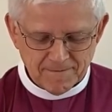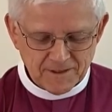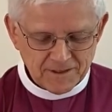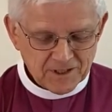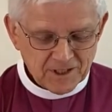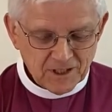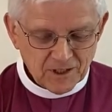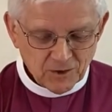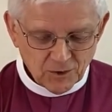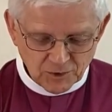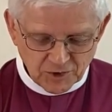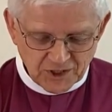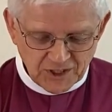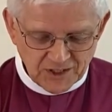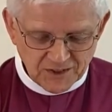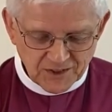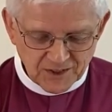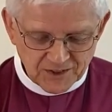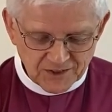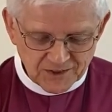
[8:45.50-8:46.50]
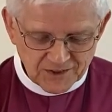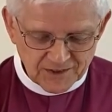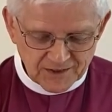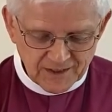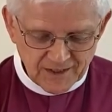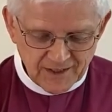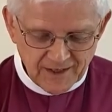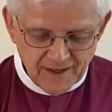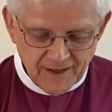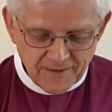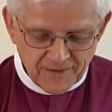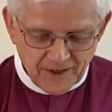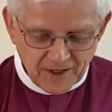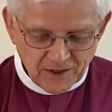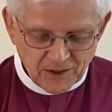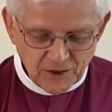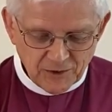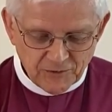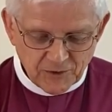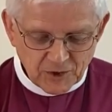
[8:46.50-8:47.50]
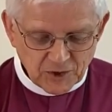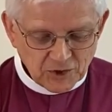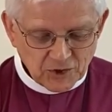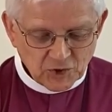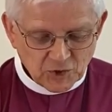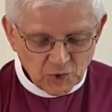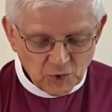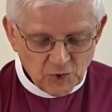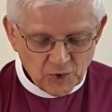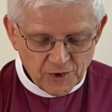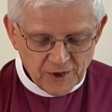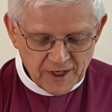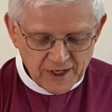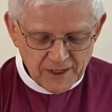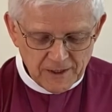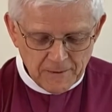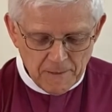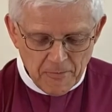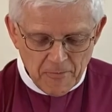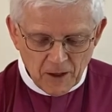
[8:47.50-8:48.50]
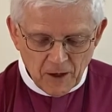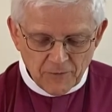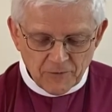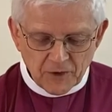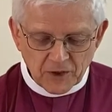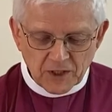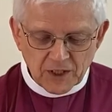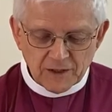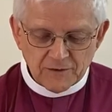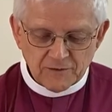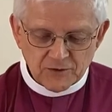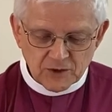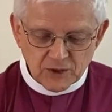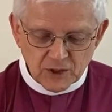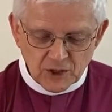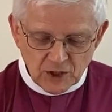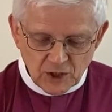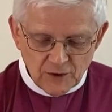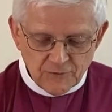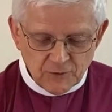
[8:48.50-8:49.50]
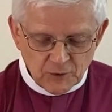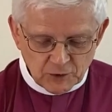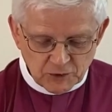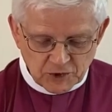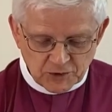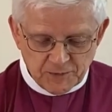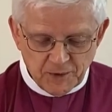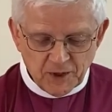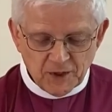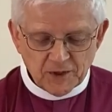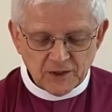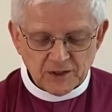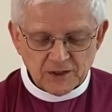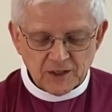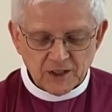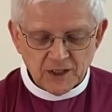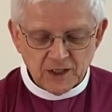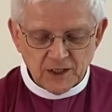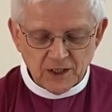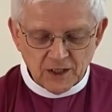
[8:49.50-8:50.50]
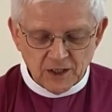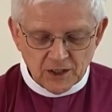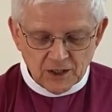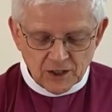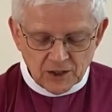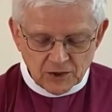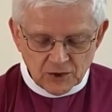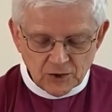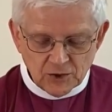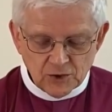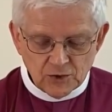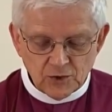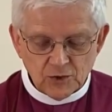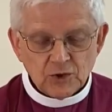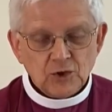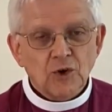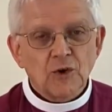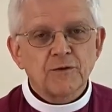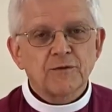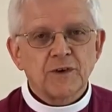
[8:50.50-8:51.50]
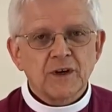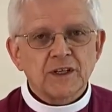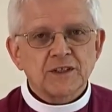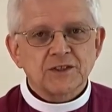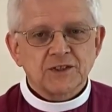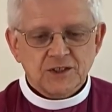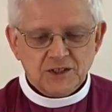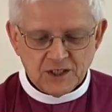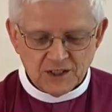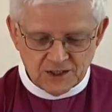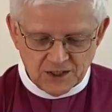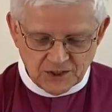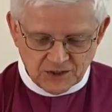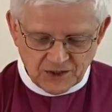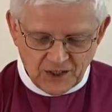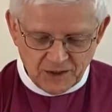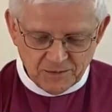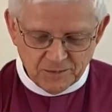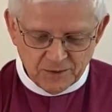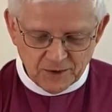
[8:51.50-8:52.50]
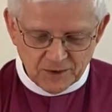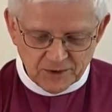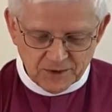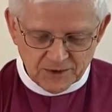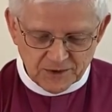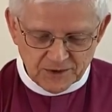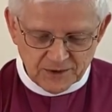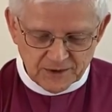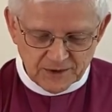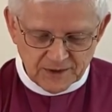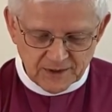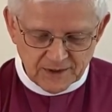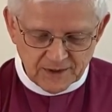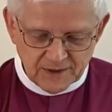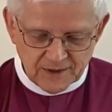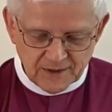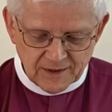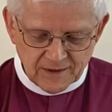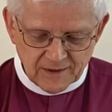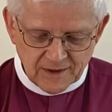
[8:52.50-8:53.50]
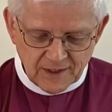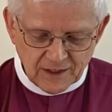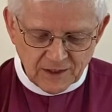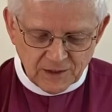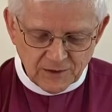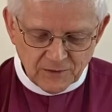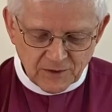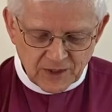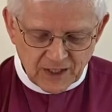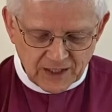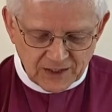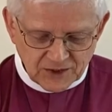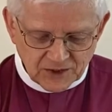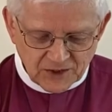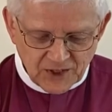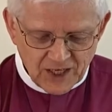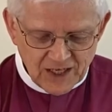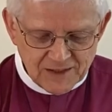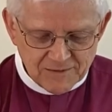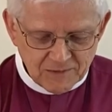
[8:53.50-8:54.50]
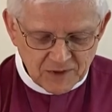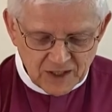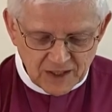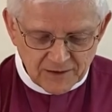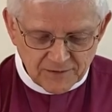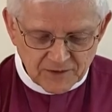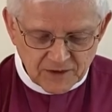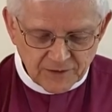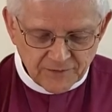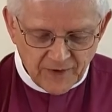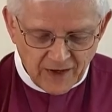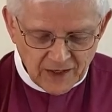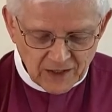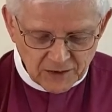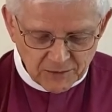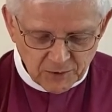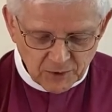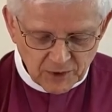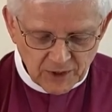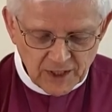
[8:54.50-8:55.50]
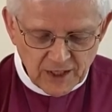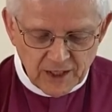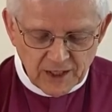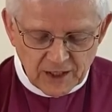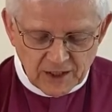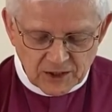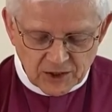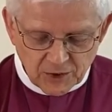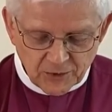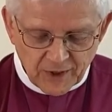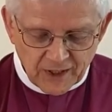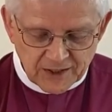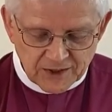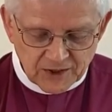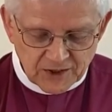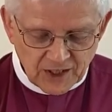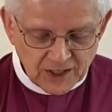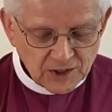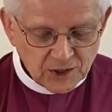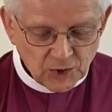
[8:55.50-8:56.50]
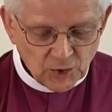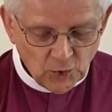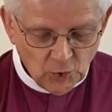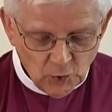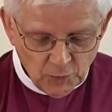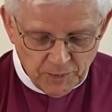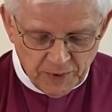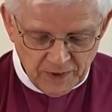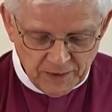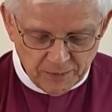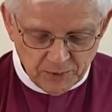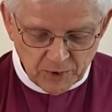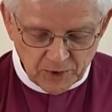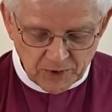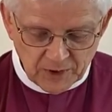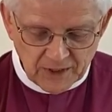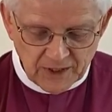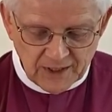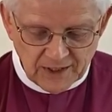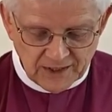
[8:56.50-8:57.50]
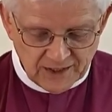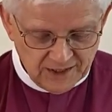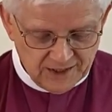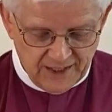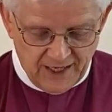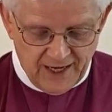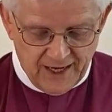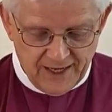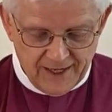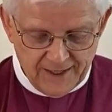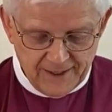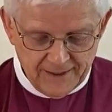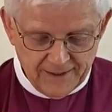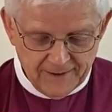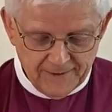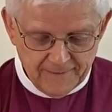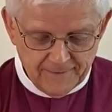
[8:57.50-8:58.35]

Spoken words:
Dear Lord Jesus, thank you for the story of the gift of your Spirit to your first disciples. Thank you for that same gift available to us and to all people today.